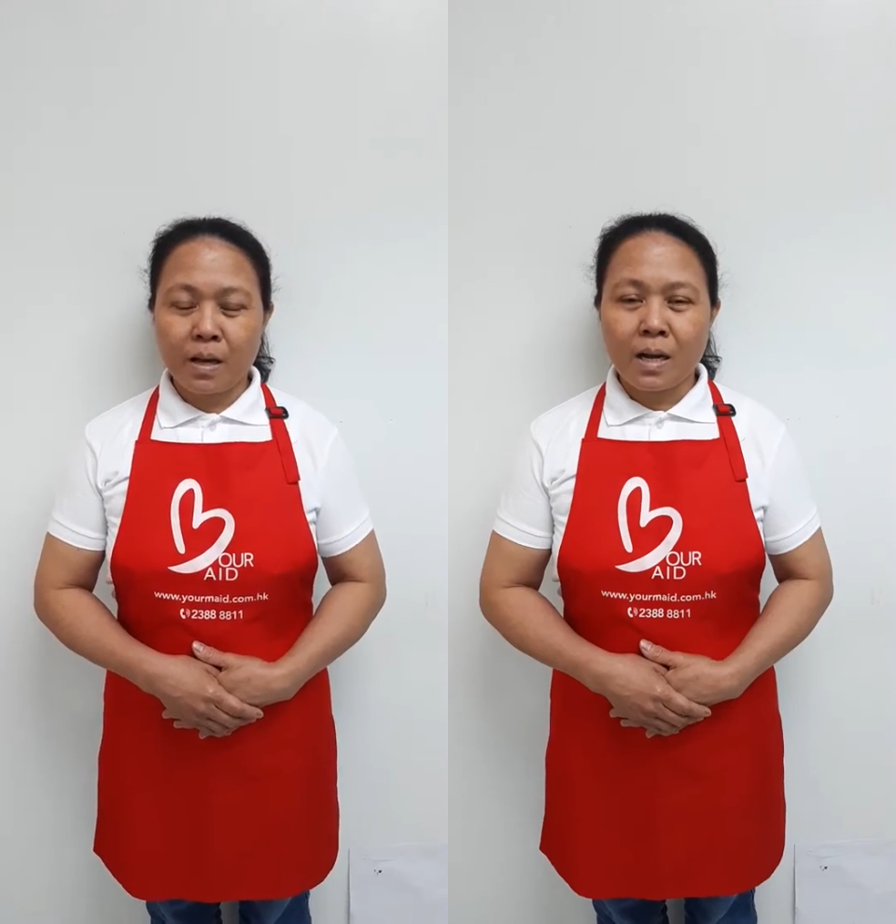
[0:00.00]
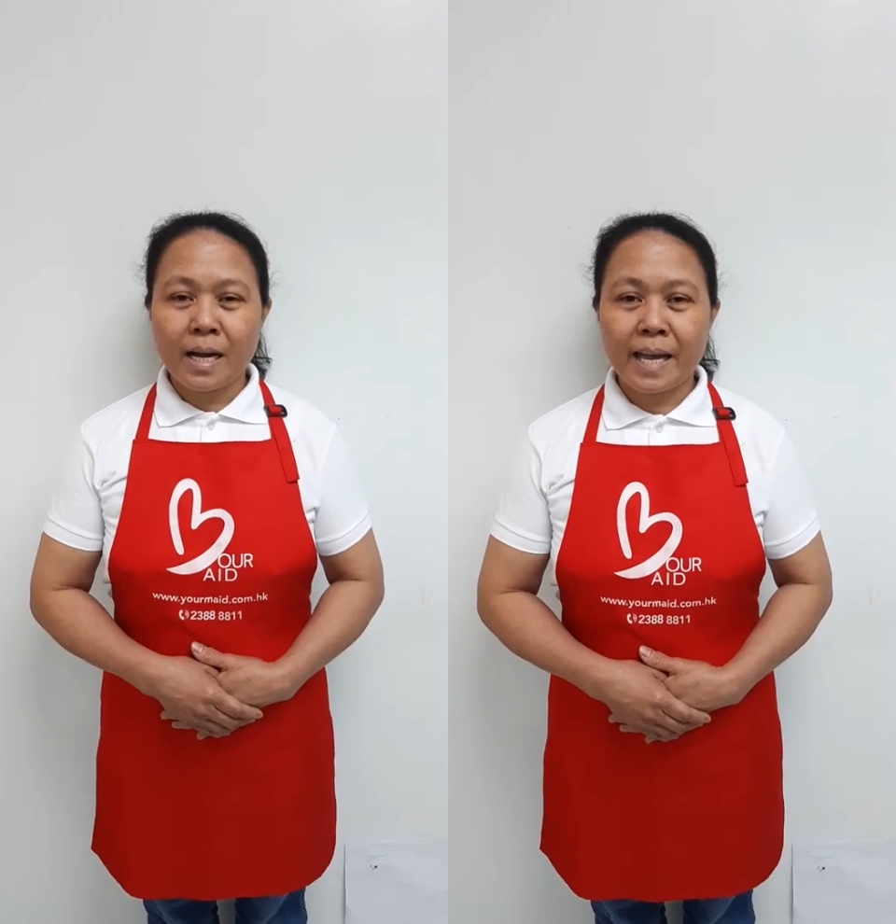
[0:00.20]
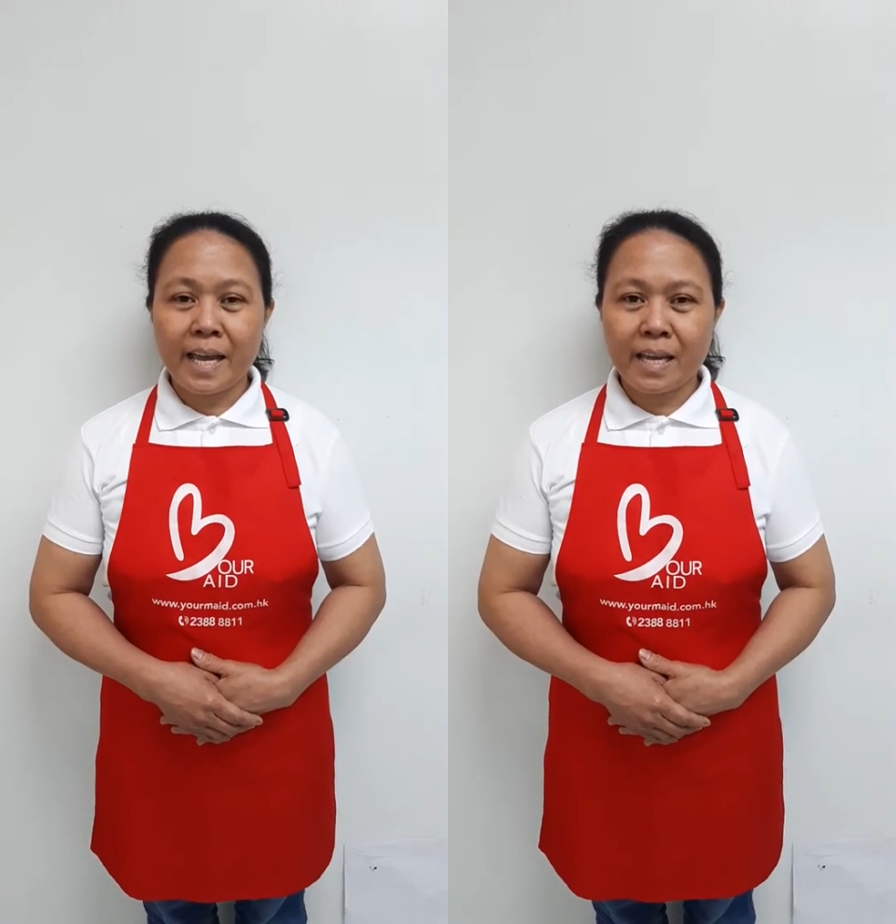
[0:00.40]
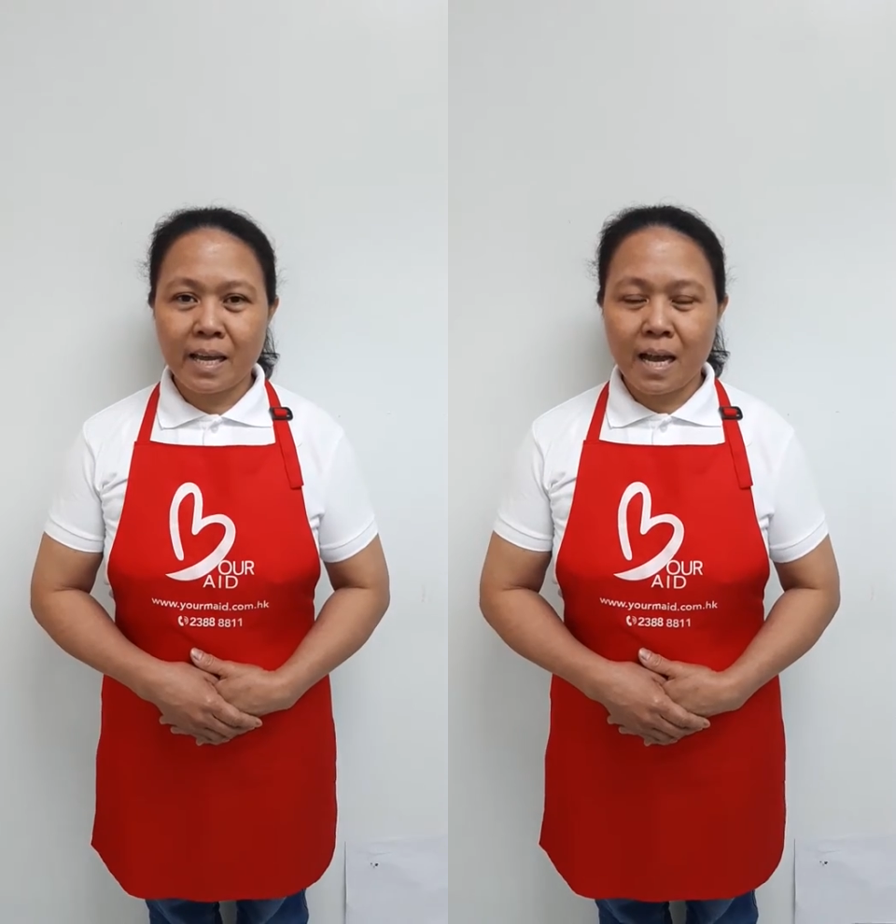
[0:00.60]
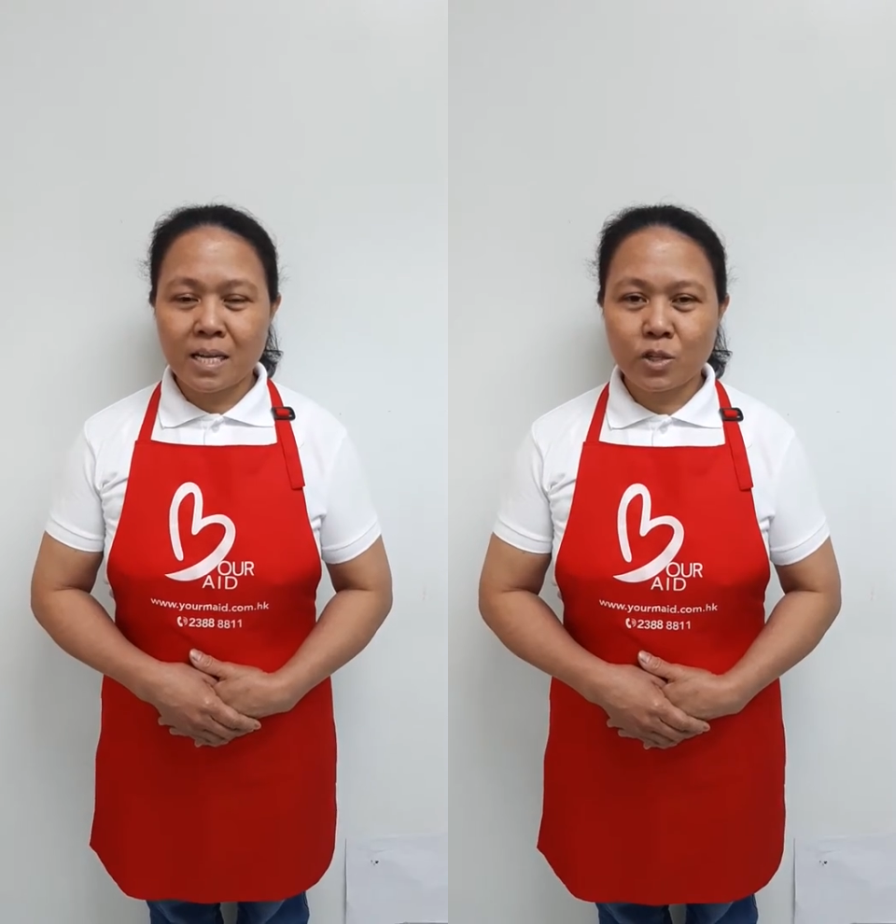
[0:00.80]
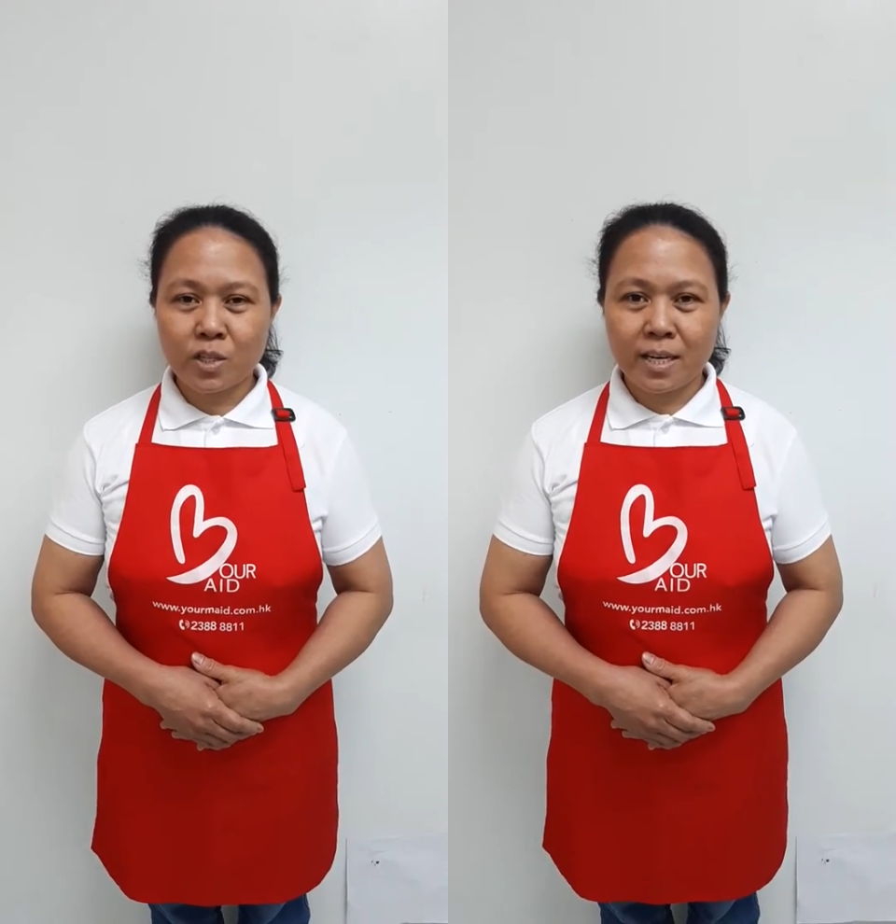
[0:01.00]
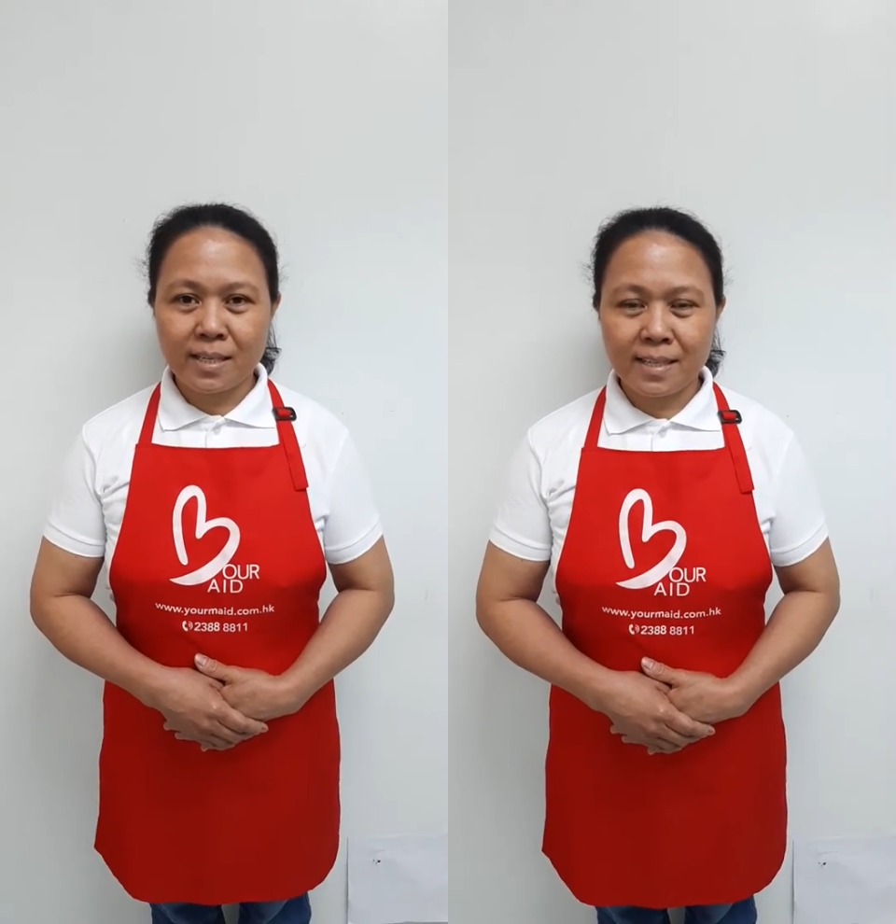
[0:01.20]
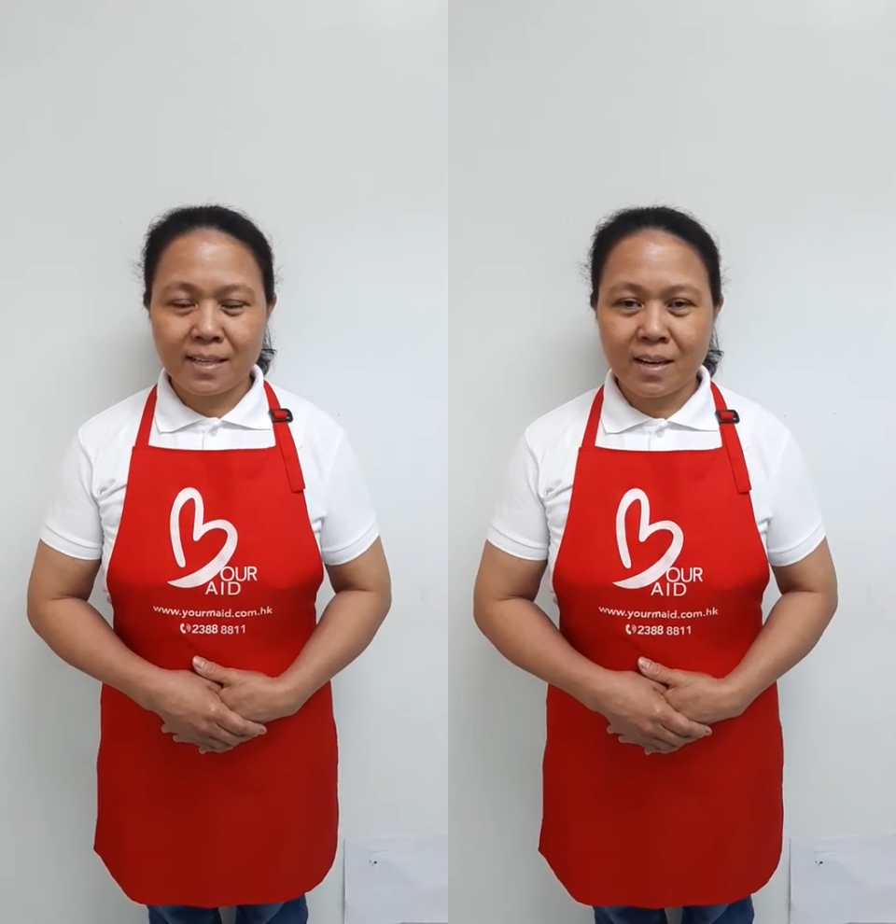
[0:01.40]
AA, Associate
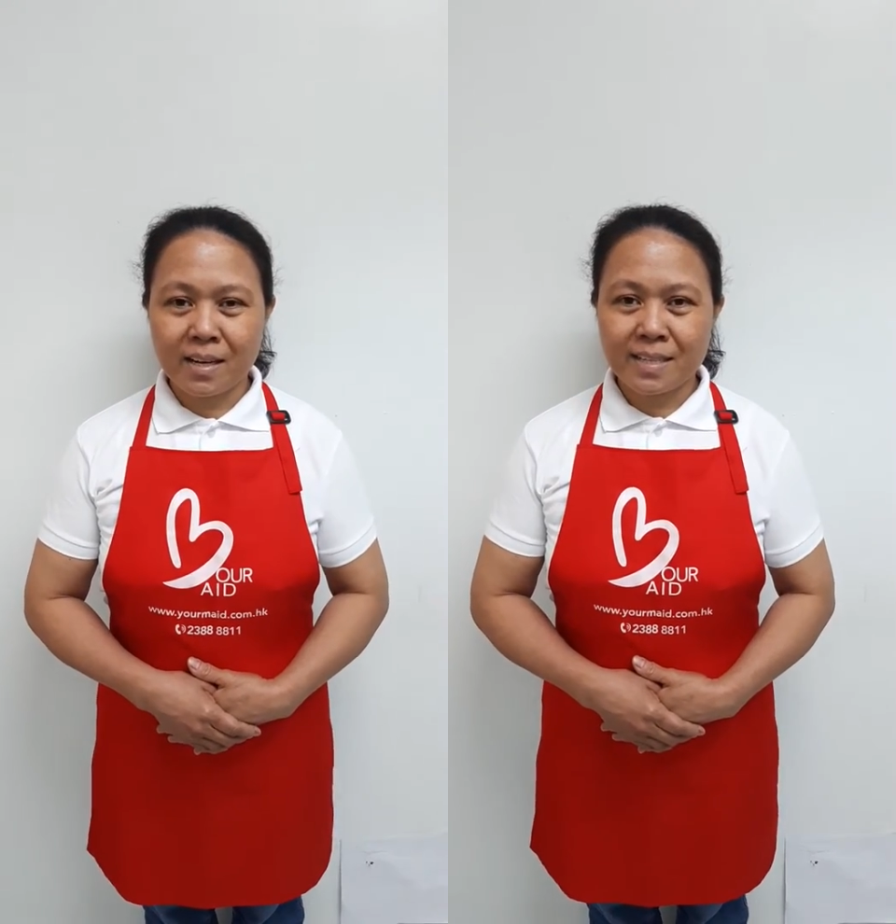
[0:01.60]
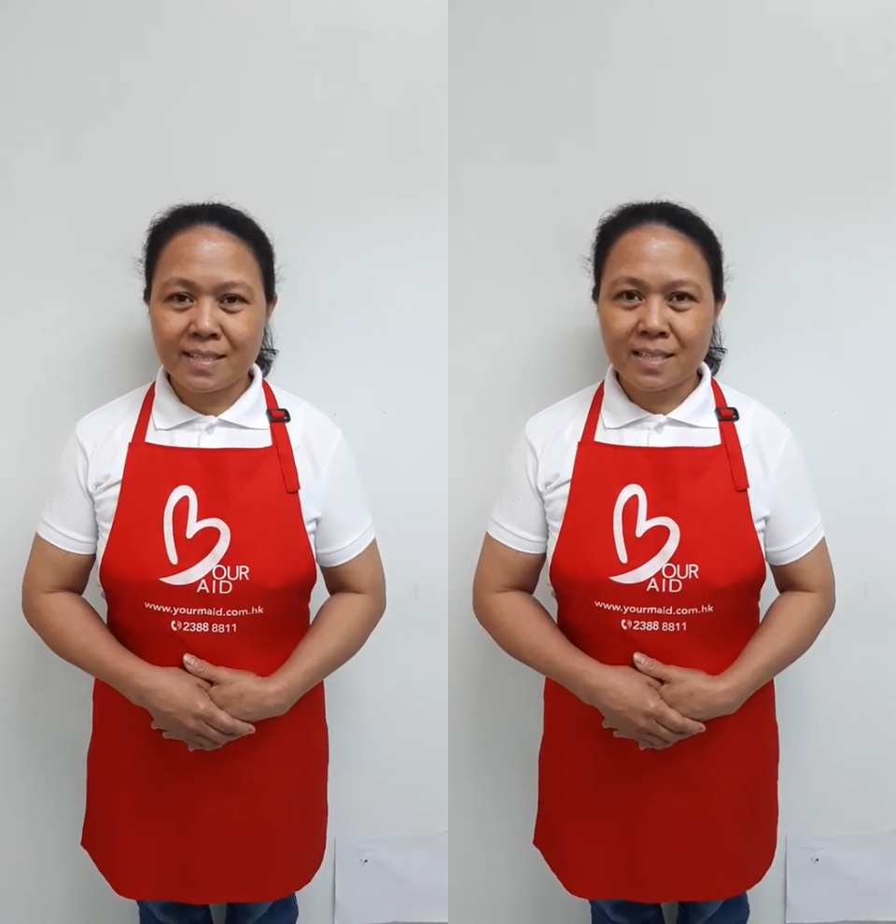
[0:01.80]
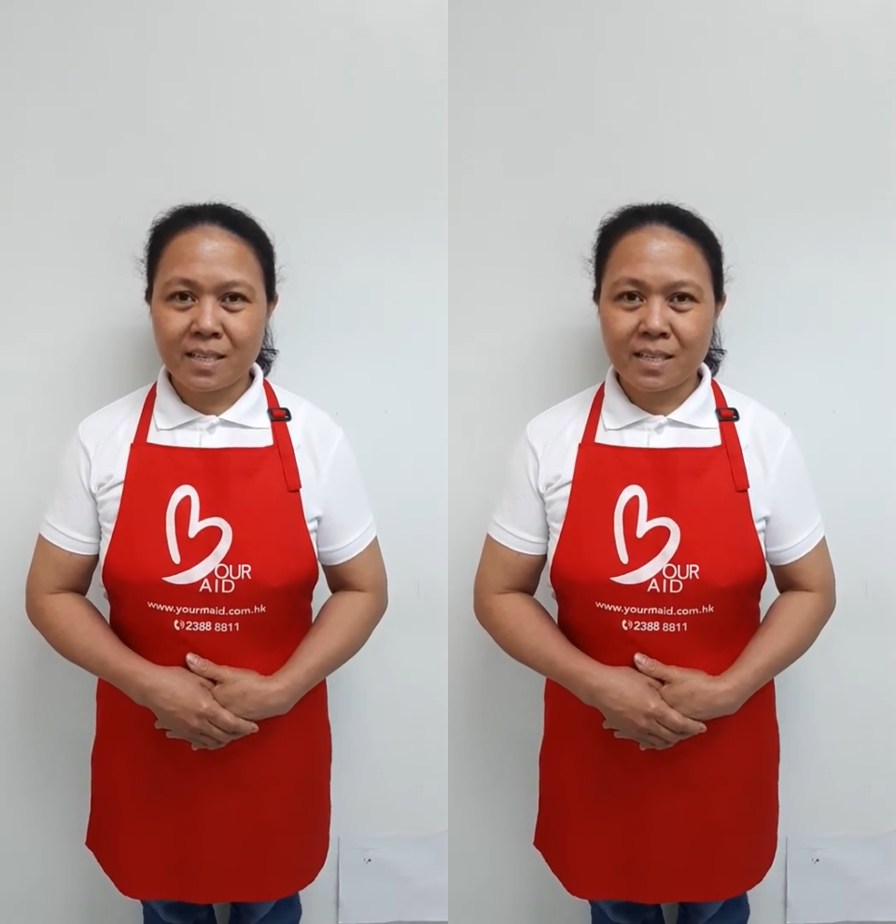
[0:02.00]
in Arts.